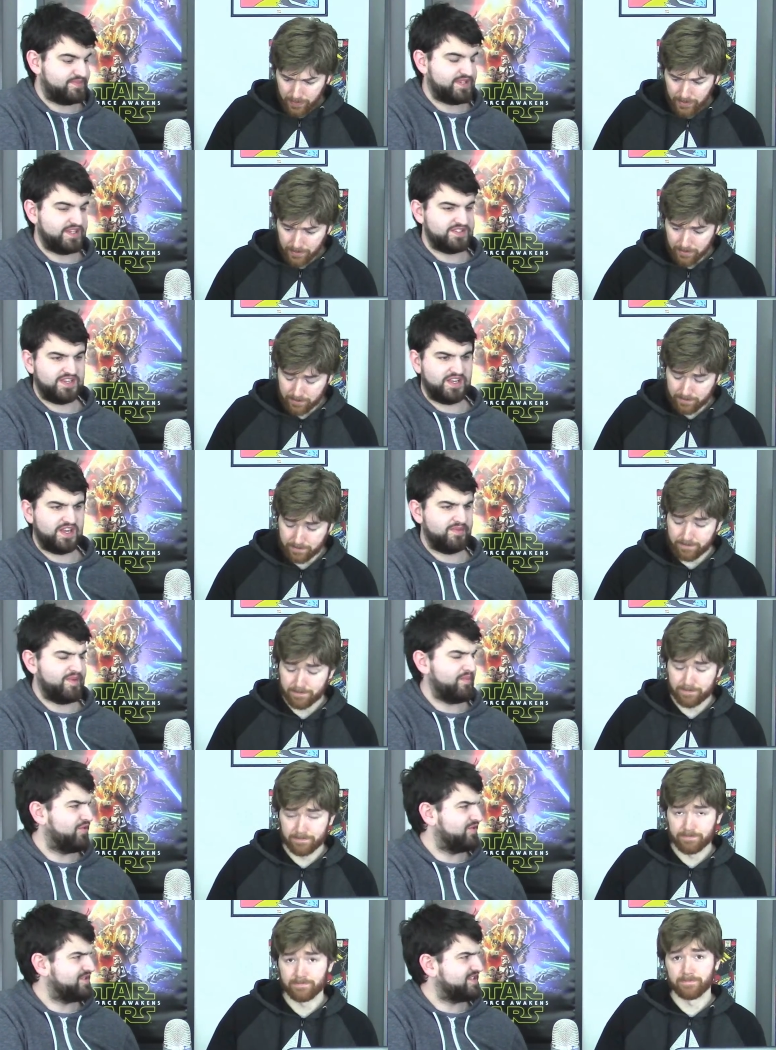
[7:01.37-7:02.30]
Speaker 1: potentially going to
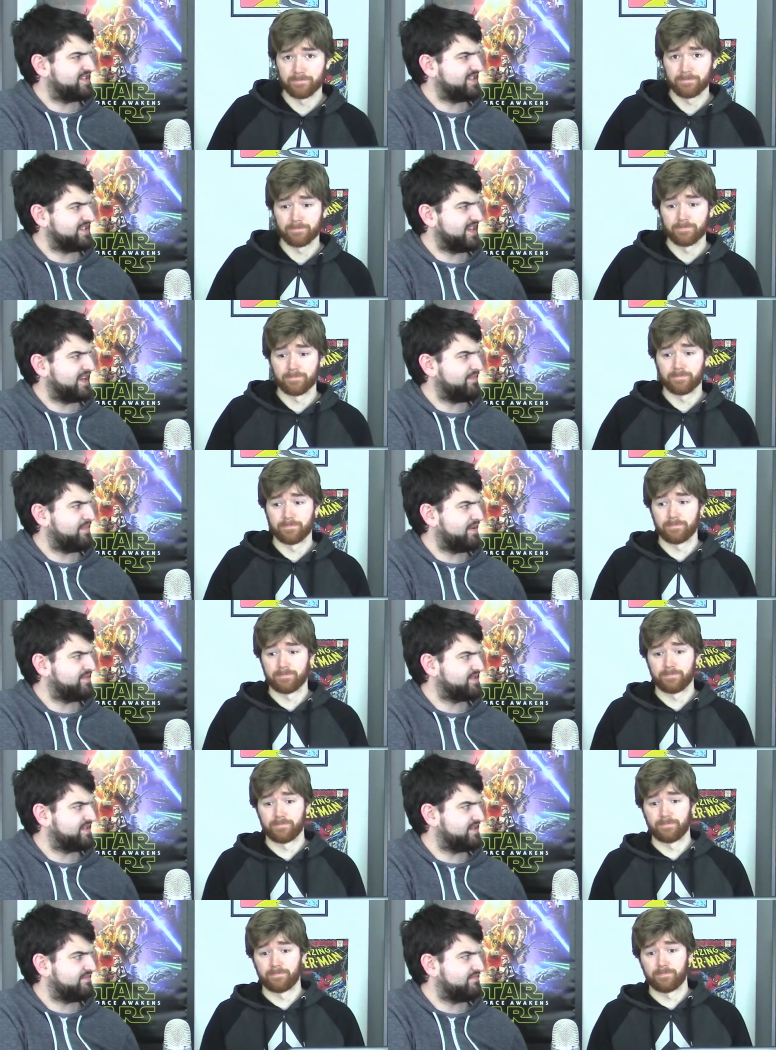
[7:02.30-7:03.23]
be more Justice League
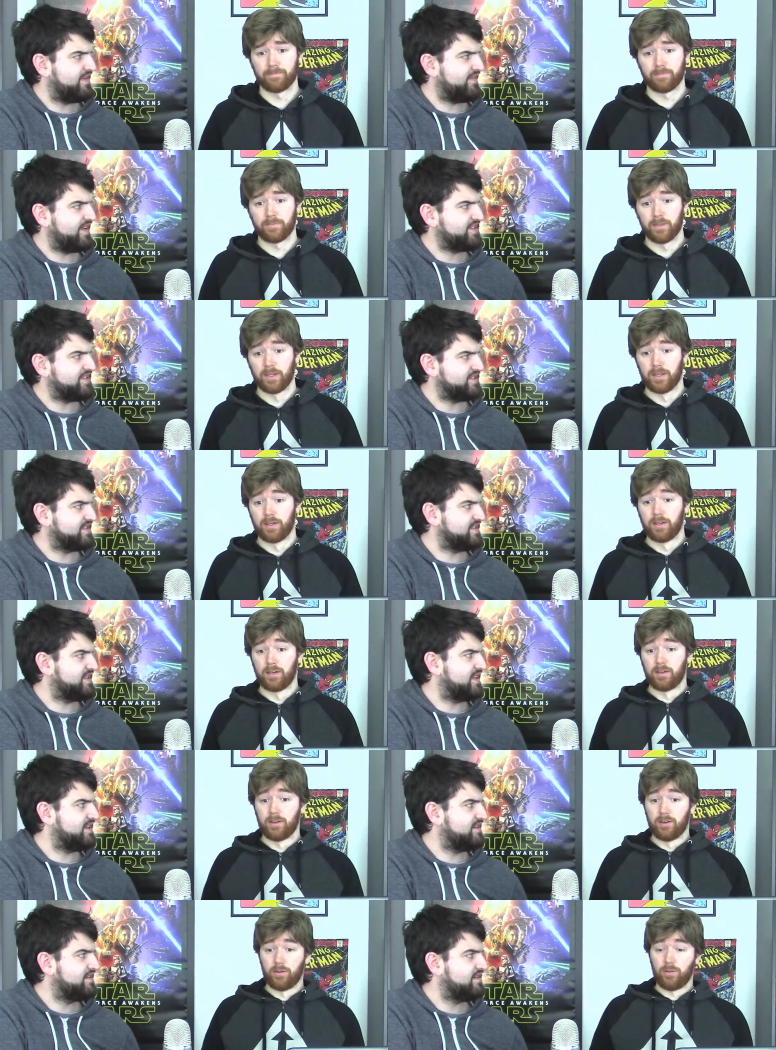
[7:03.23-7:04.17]
members than Avengers, is
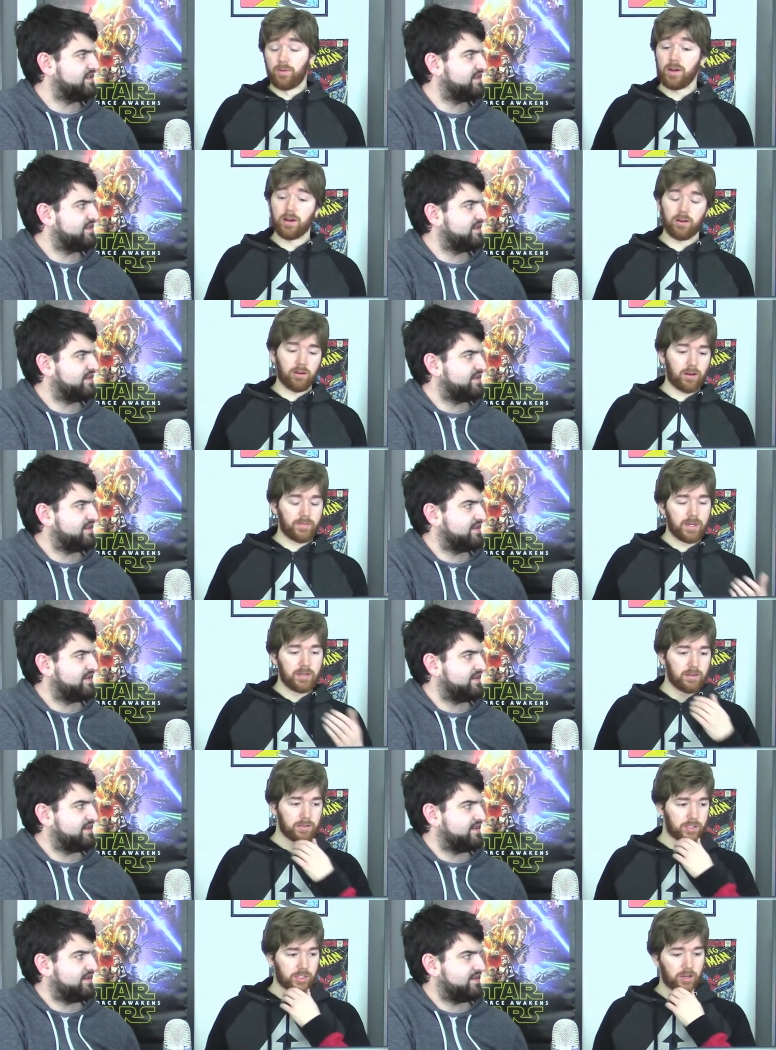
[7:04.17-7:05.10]
there?
Speaker 2: Well, I
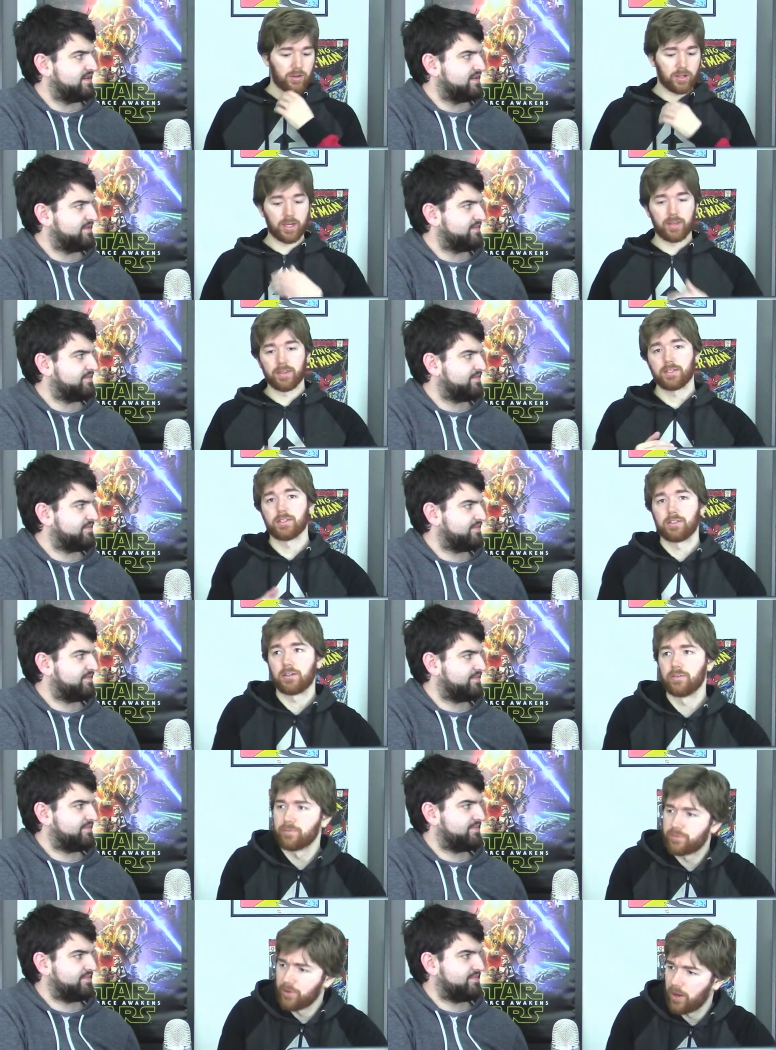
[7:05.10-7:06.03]
mean, so okay, this is the
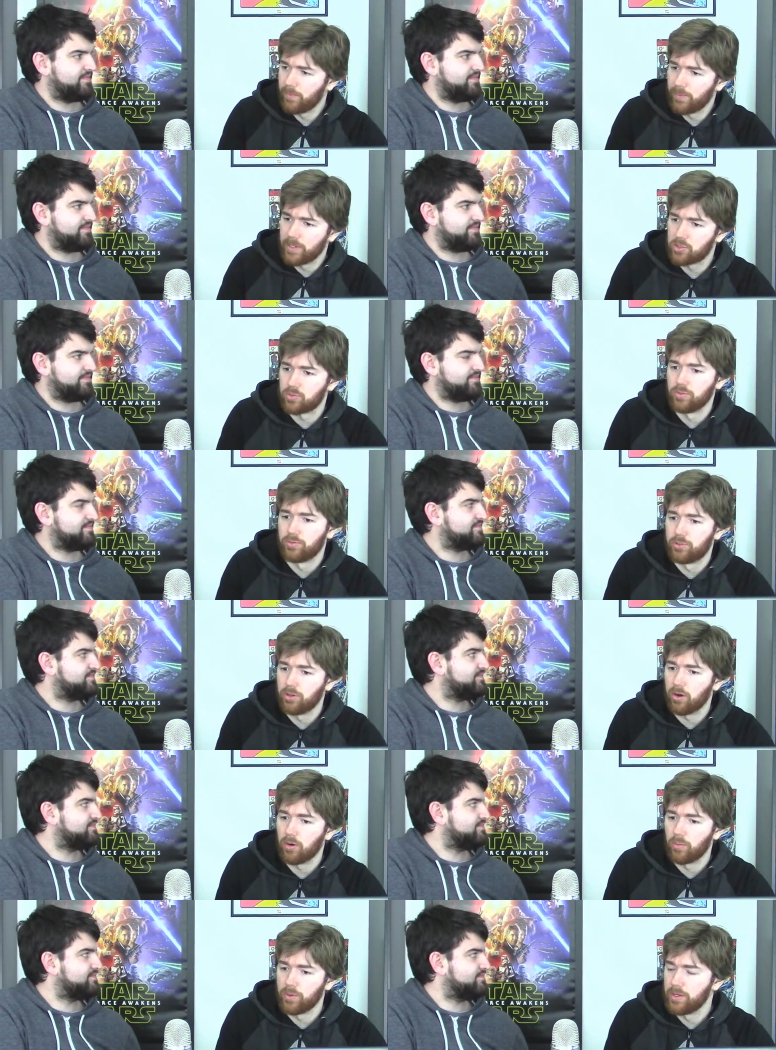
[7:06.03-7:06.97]
confirmed list we've
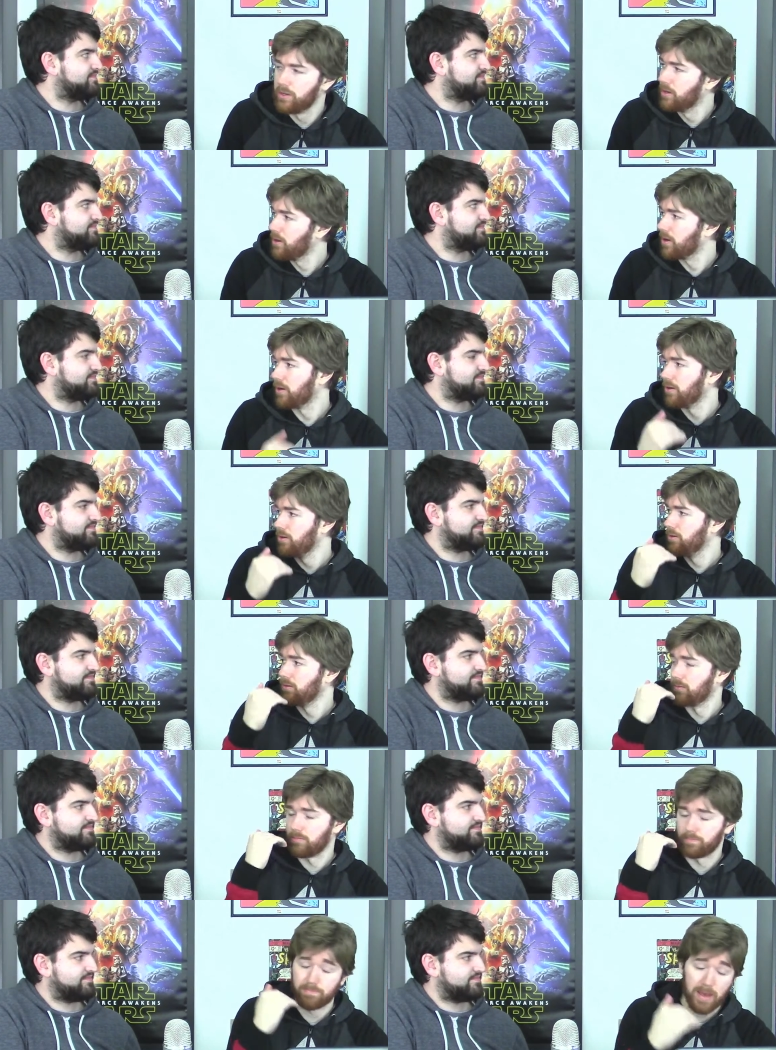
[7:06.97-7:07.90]
got. We know
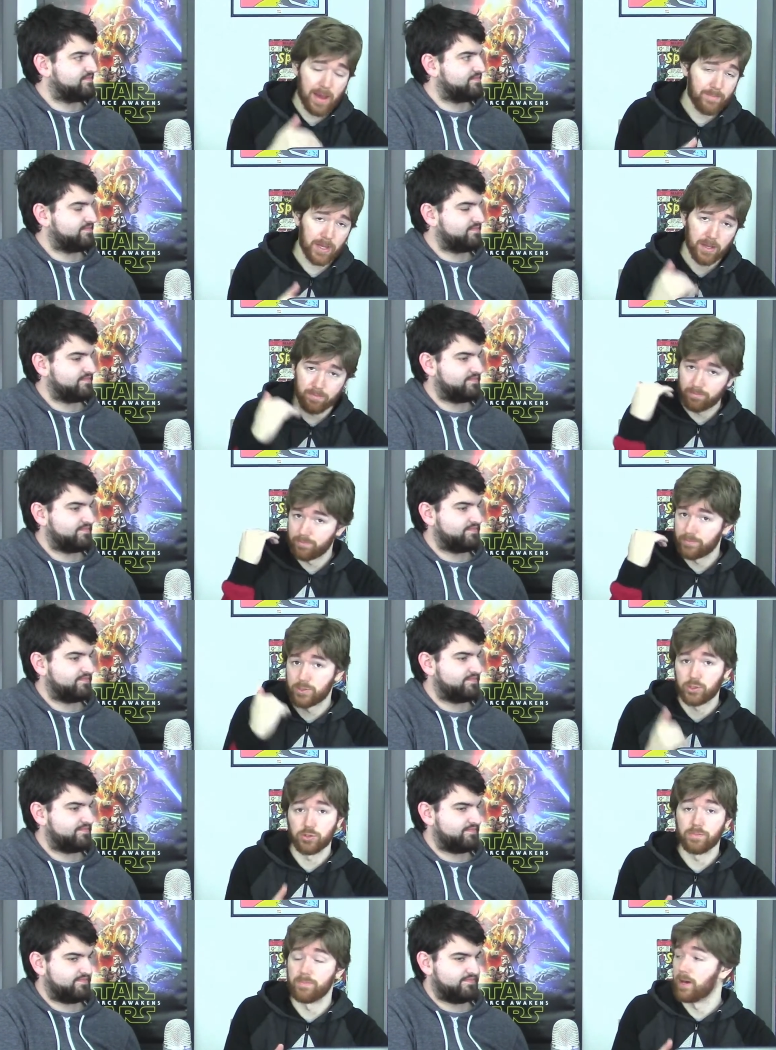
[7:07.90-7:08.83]
Batman,
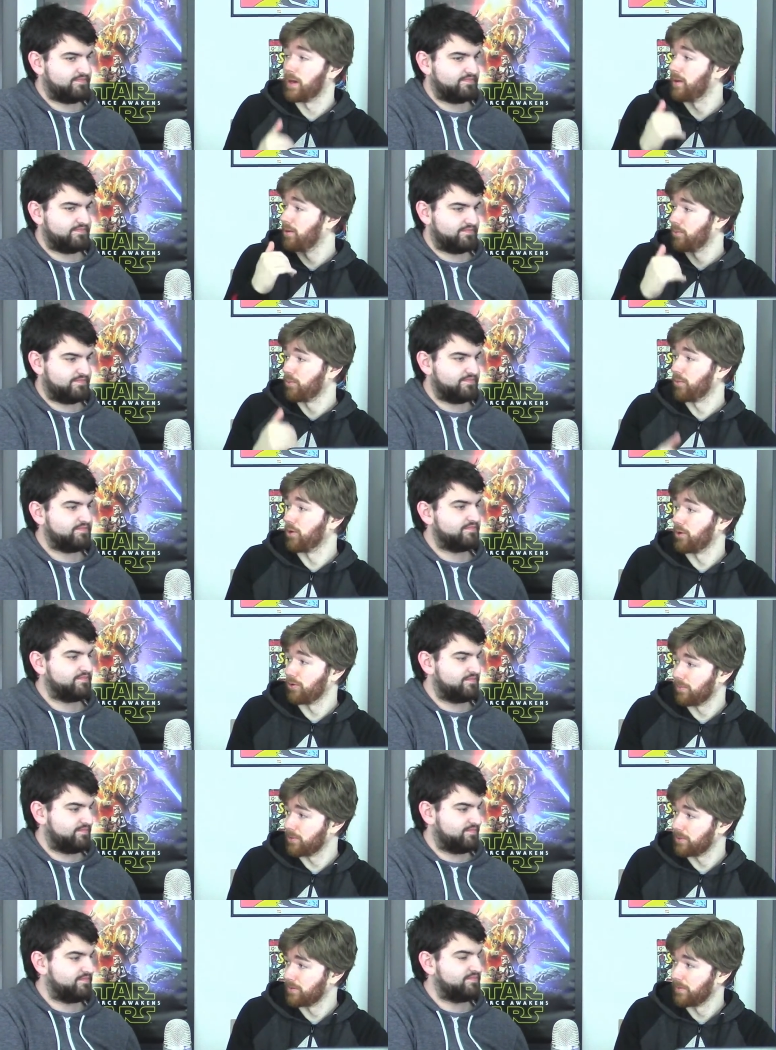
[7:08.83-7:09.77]
Superman, Wonder
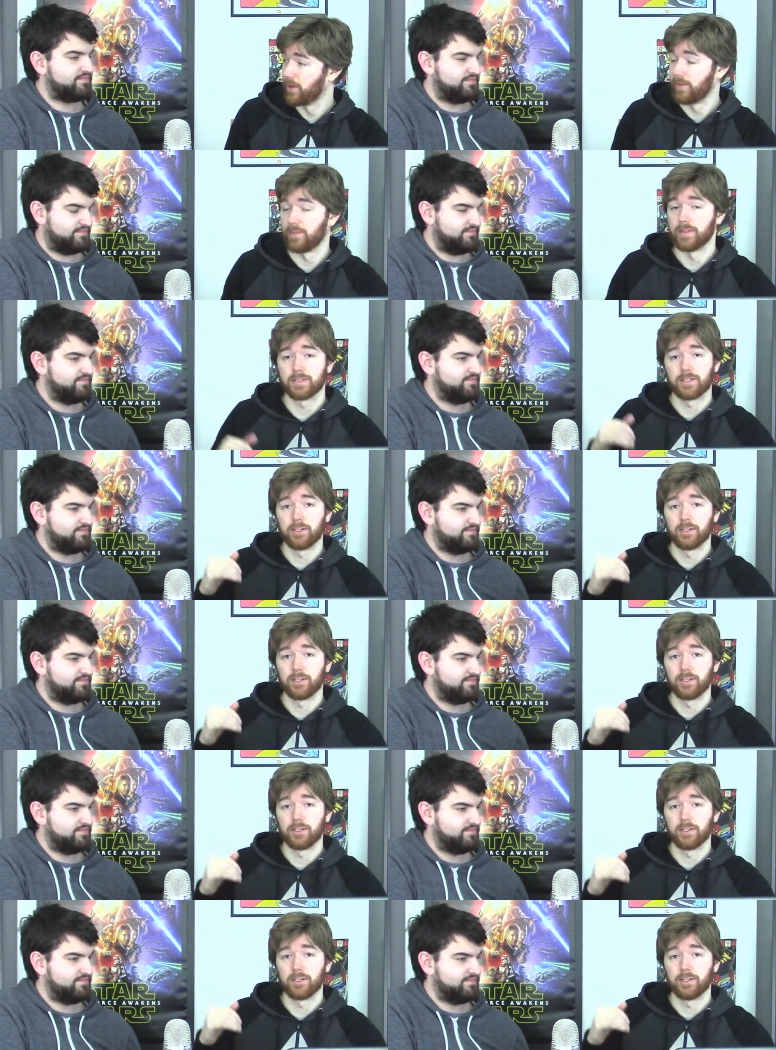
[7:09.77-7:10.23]
Woman. Mm-hmm. It's